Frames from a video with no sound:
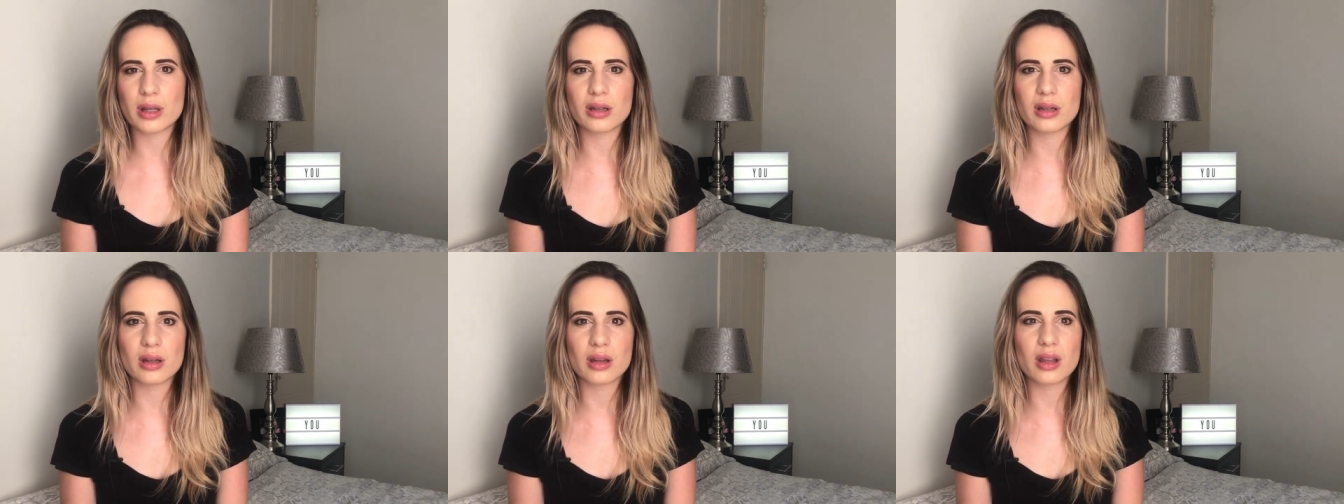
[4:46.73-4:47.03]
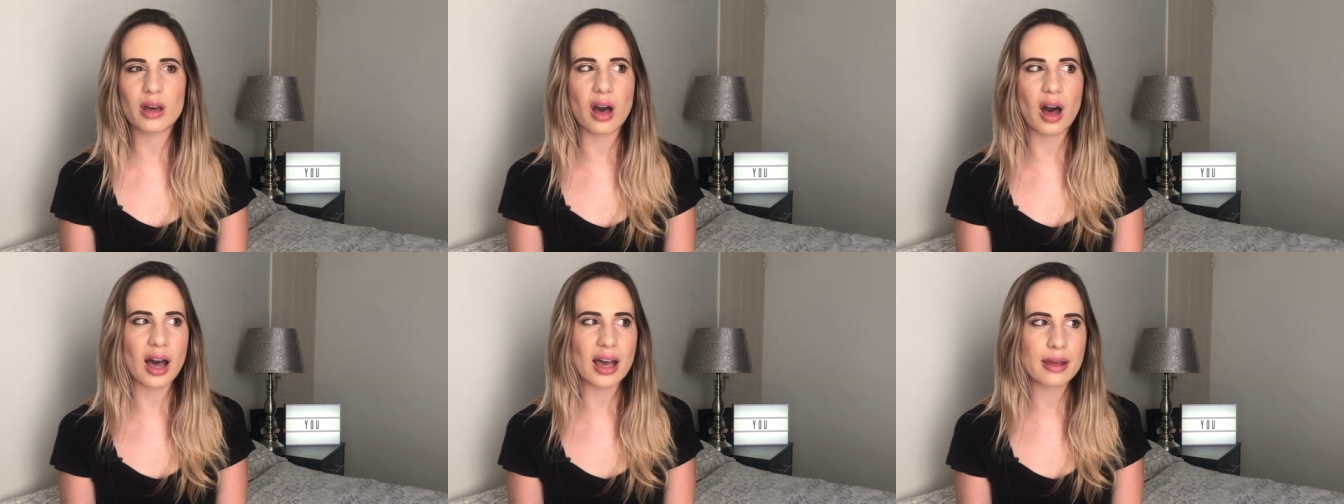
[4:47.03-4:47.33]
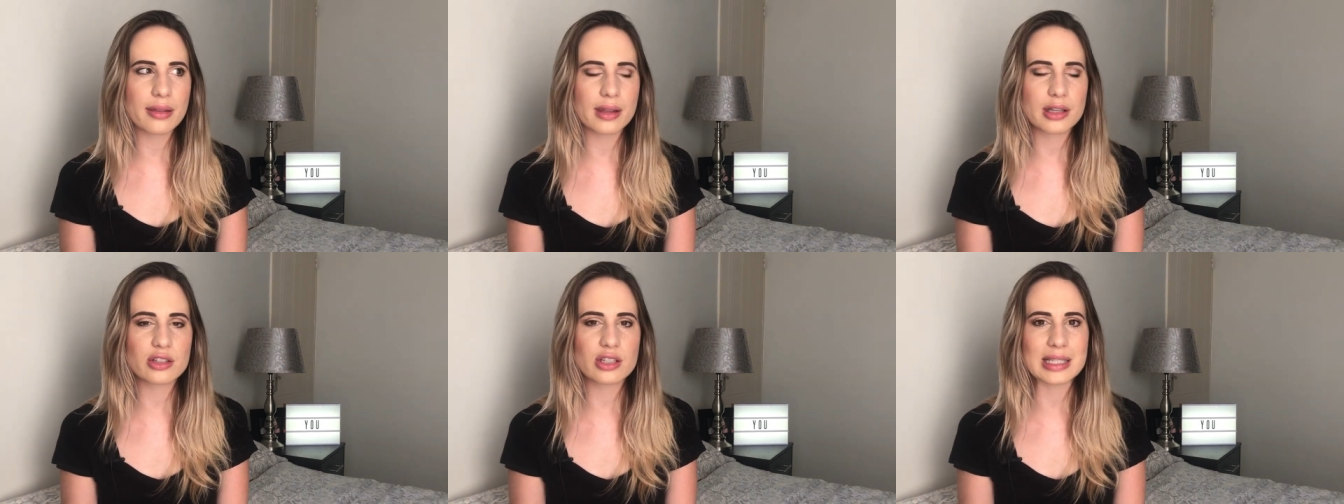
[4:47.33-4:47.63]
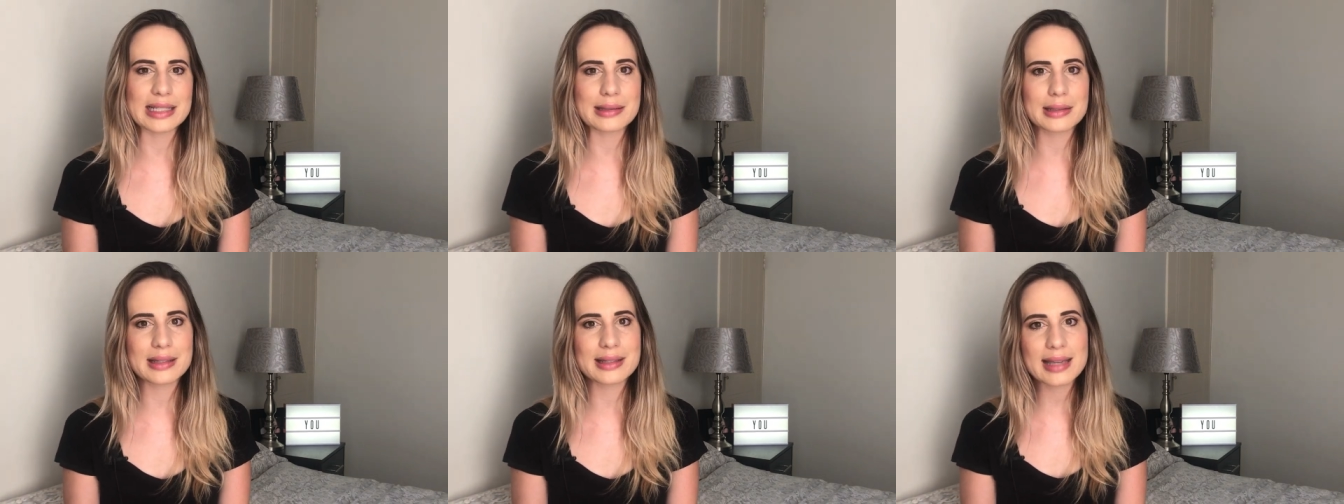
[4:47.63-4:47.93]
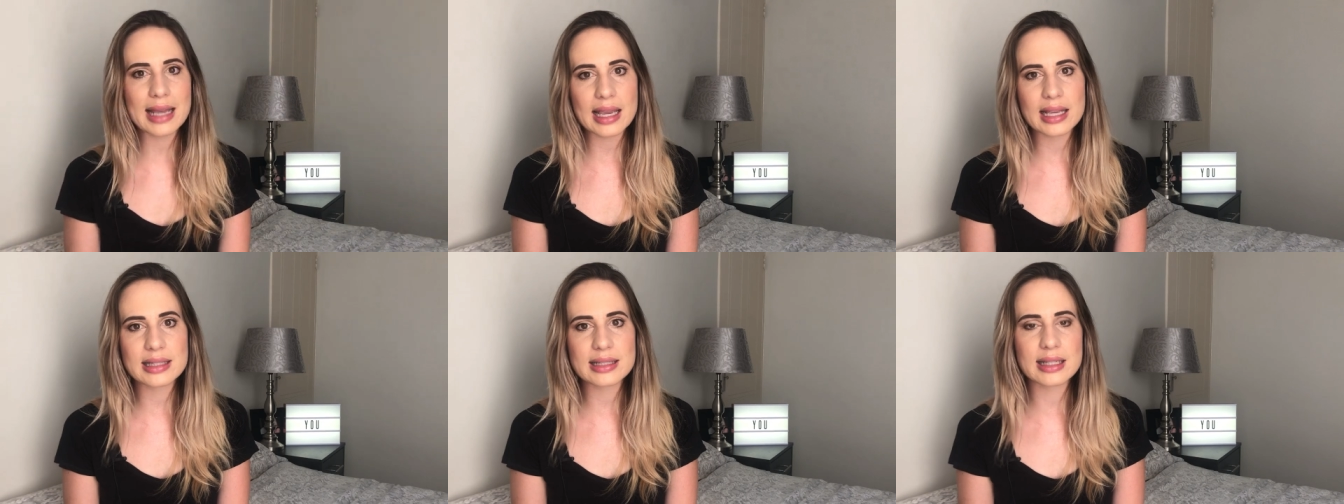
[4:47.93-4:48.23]
and the guy that she's
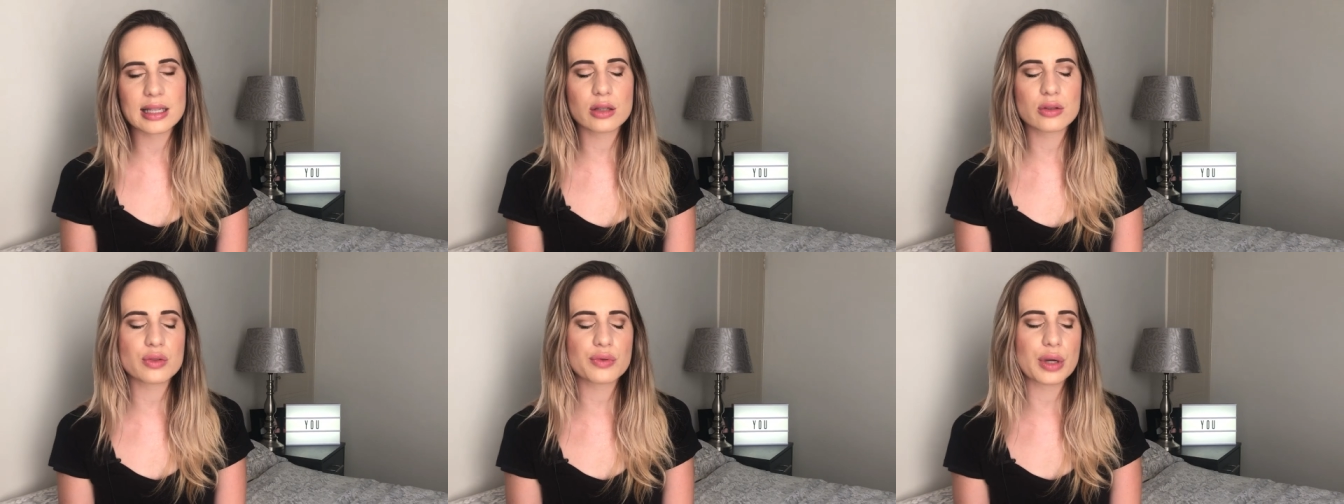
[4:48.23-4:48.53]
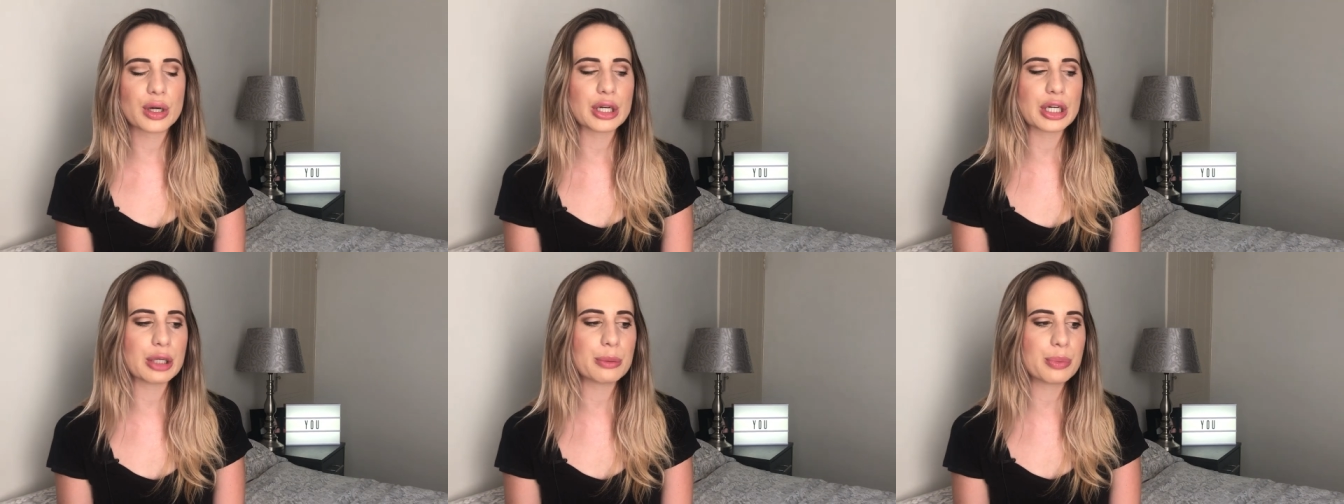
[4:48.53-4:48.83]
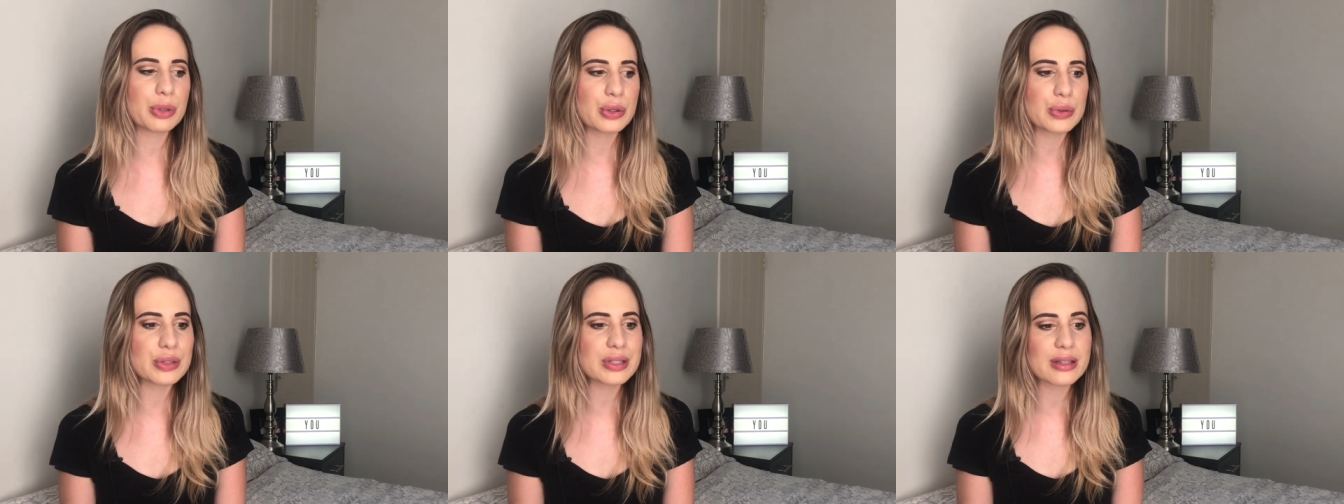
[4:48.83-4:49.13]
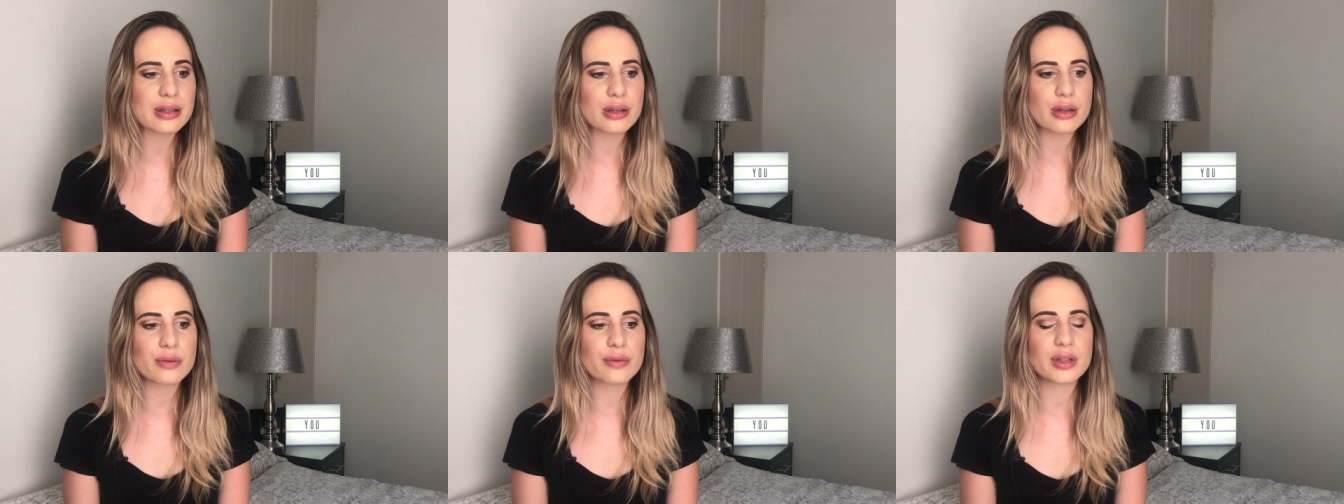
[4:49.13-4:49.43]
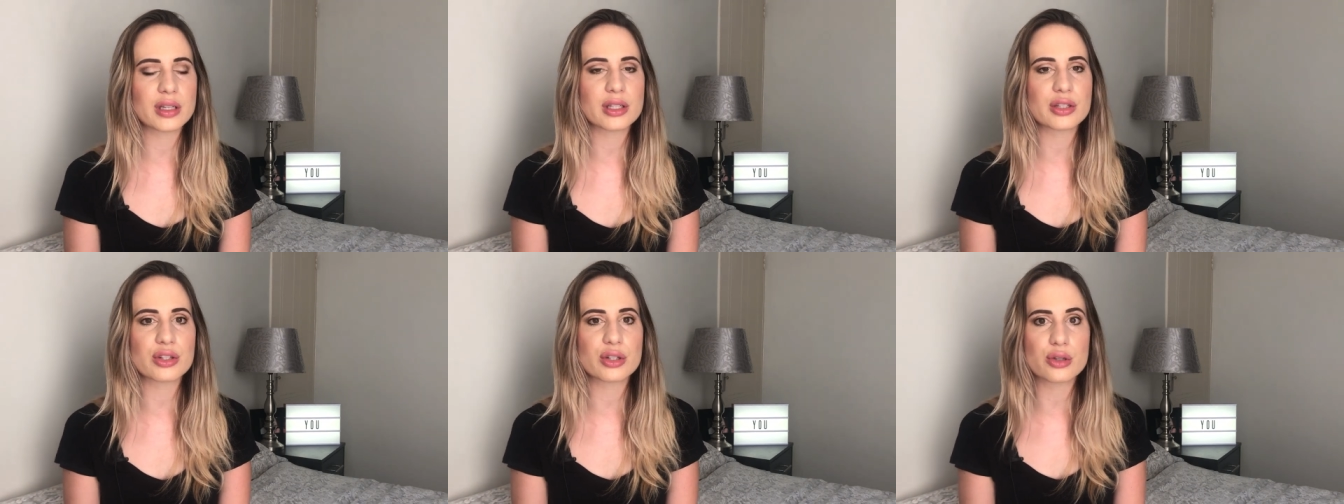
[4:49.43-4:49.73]
dating is very abusive
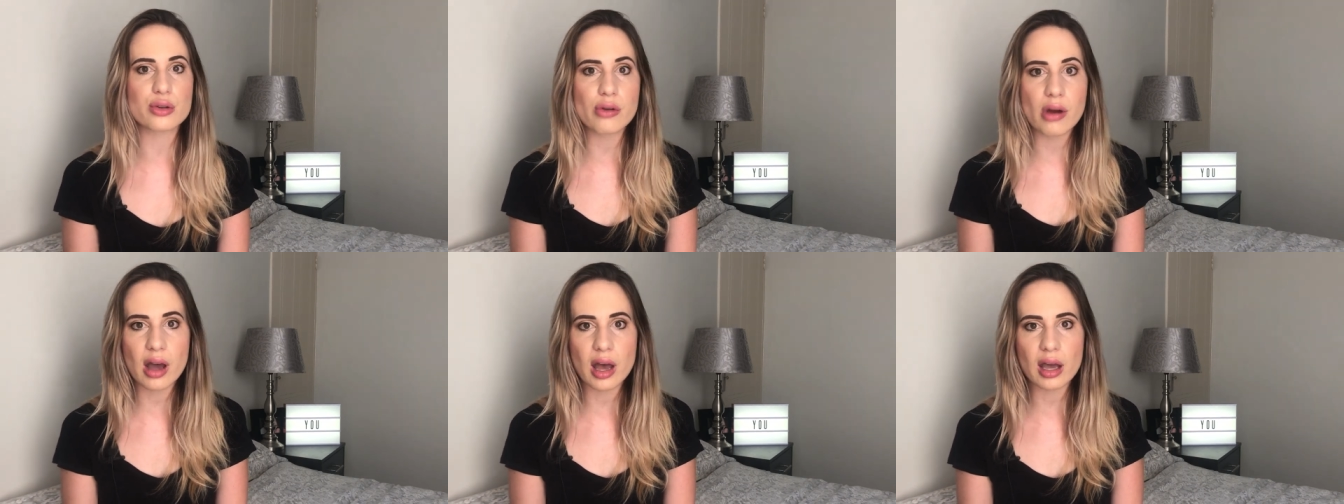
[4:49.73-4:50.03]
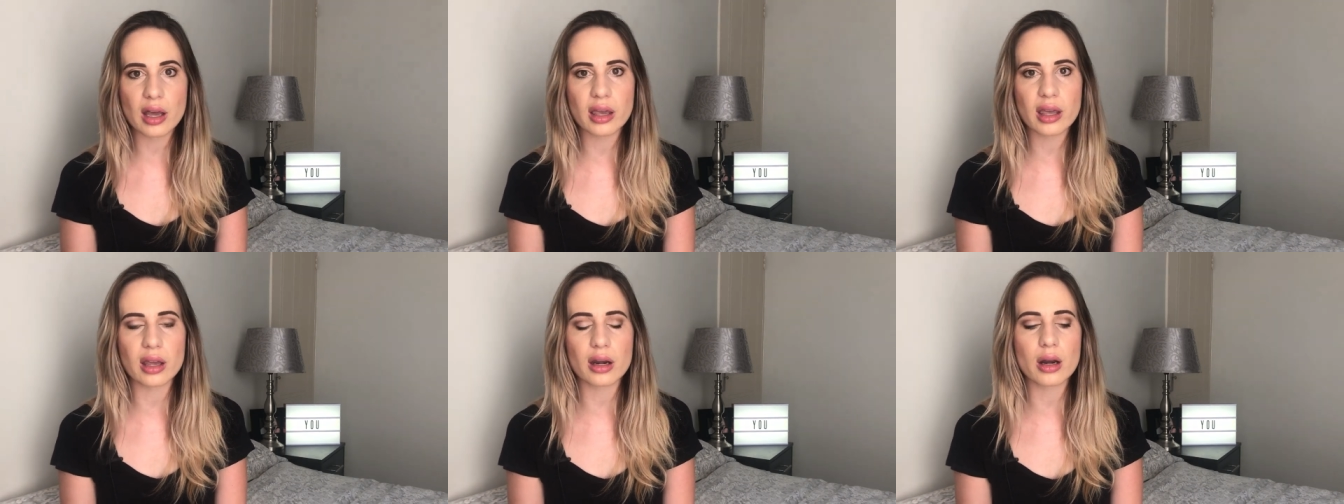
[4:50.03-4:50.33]
and he's a drunk,